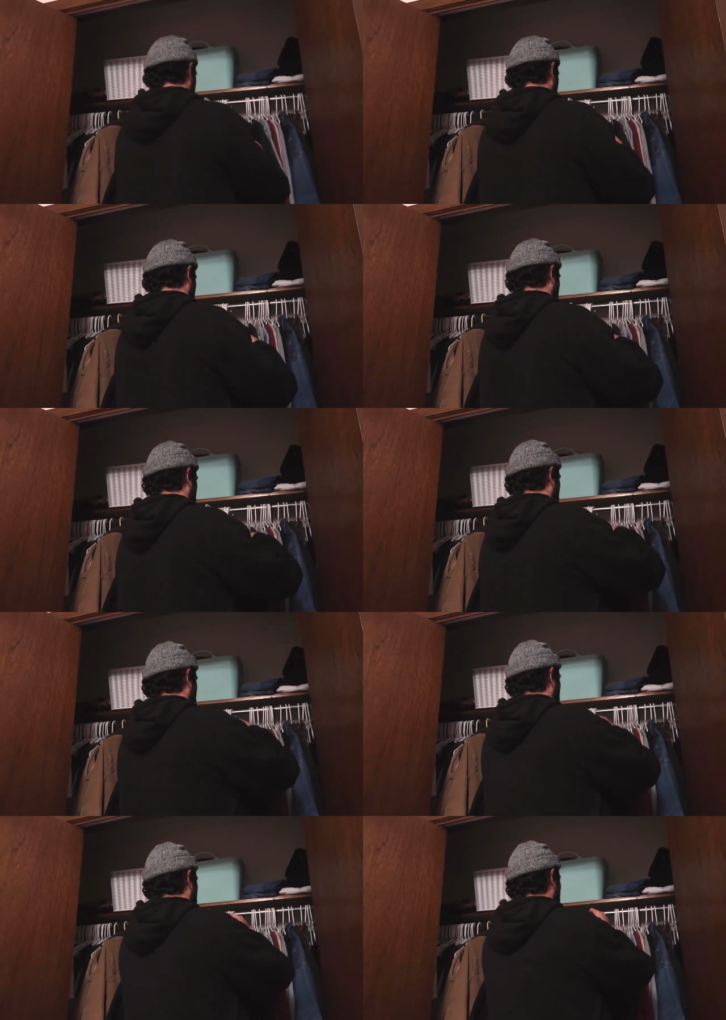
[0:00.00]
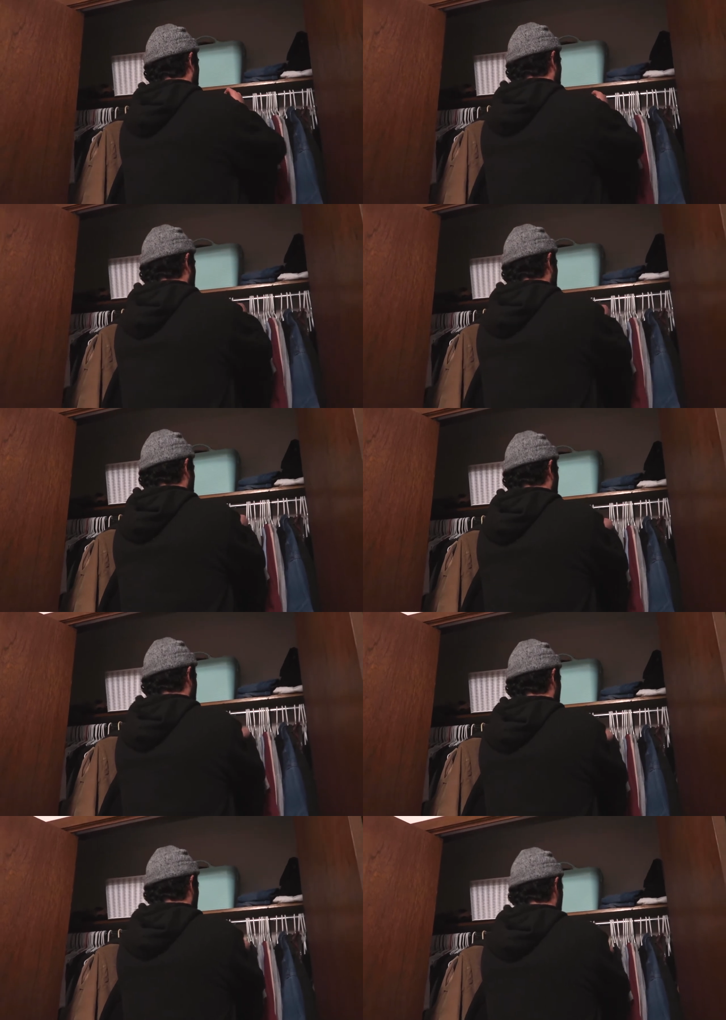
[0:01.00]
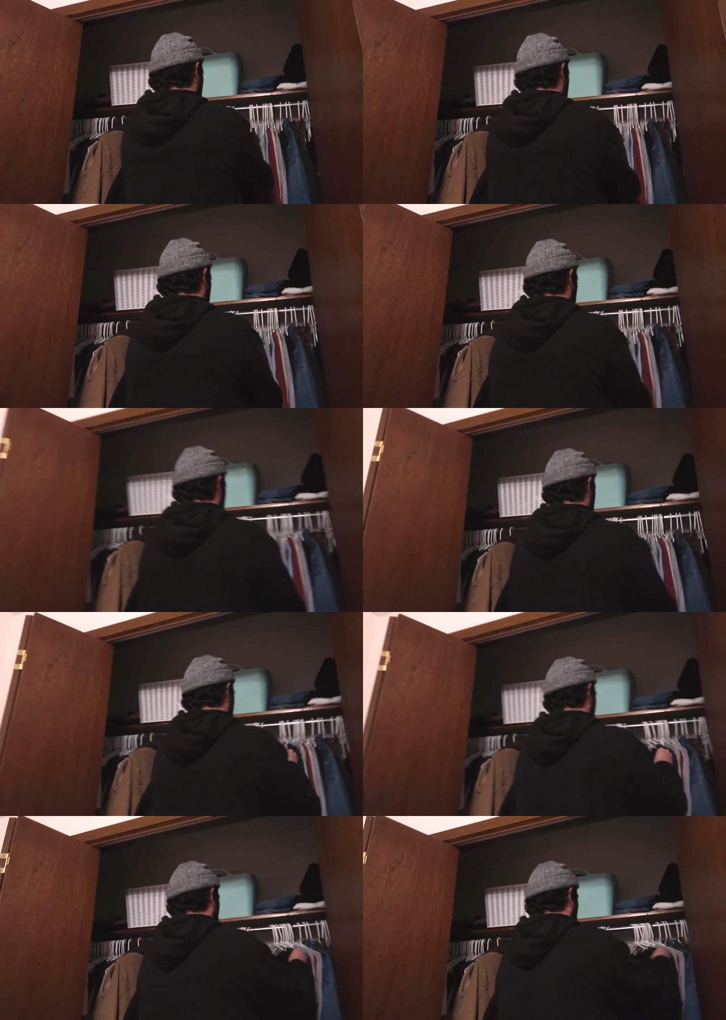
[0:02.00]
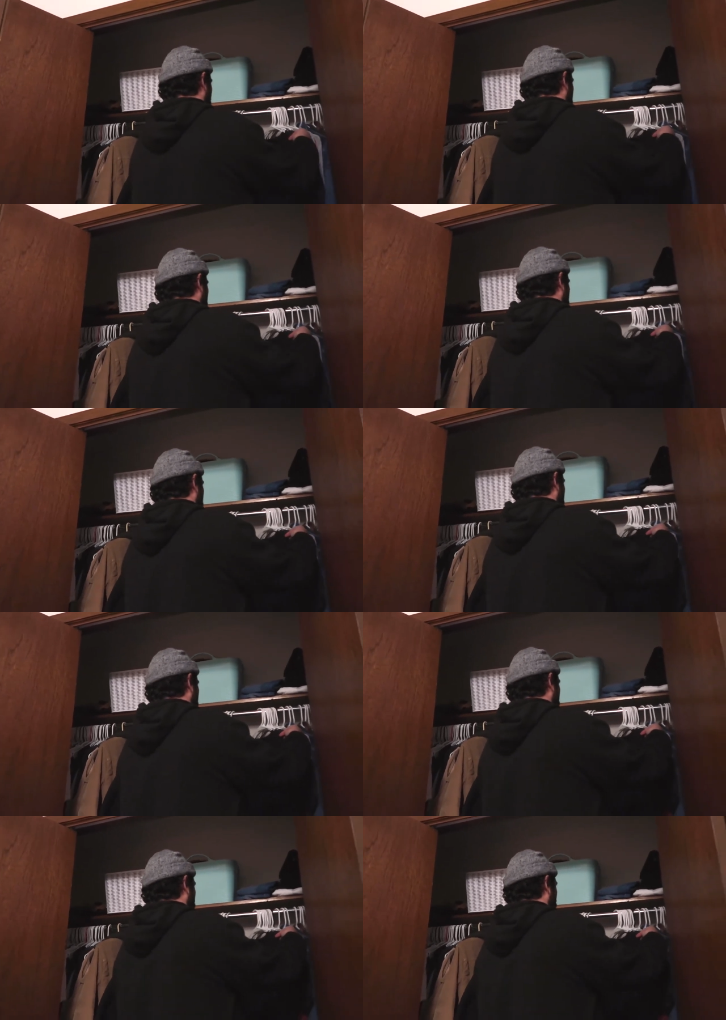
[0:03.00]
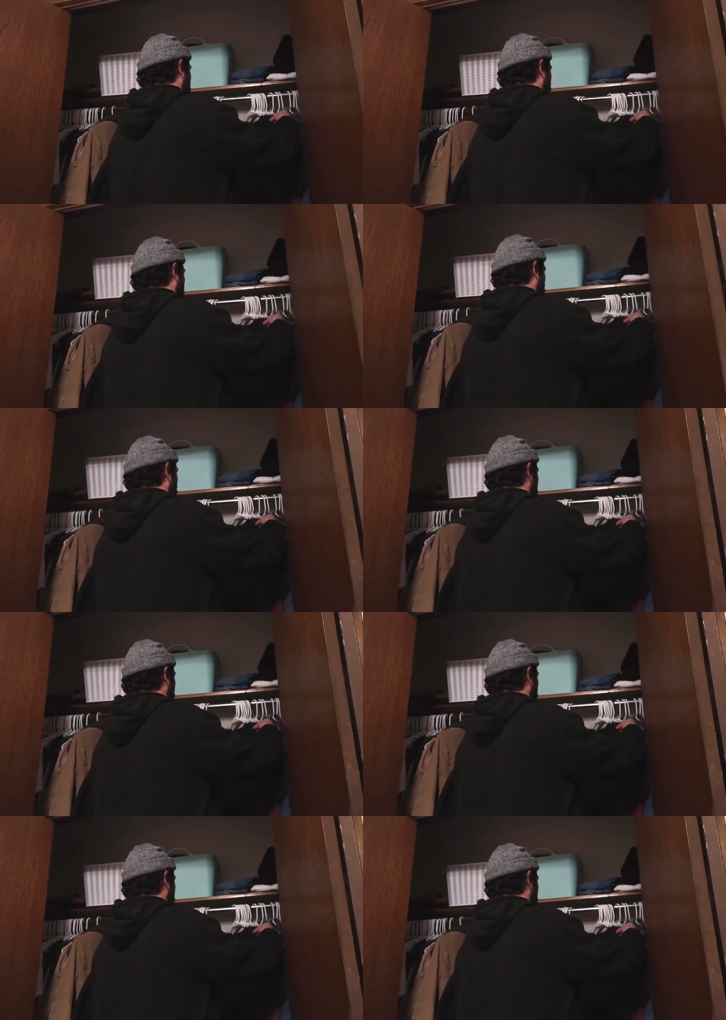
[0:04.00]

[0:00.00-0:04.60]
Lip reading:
[unreadable: no face in view]